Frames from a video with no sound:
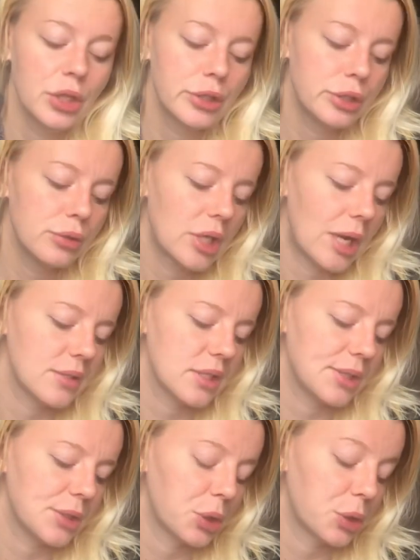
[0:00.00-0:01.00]
2 jobs is a
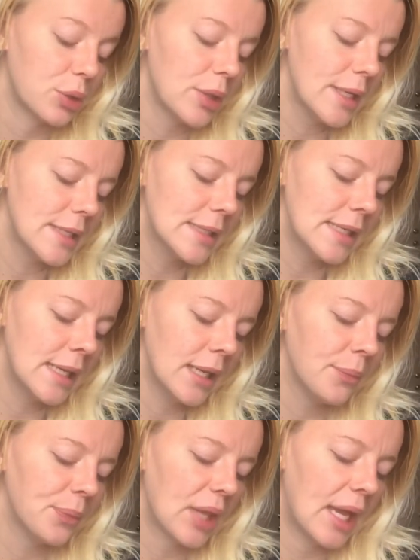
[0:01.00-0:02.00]
little crazy.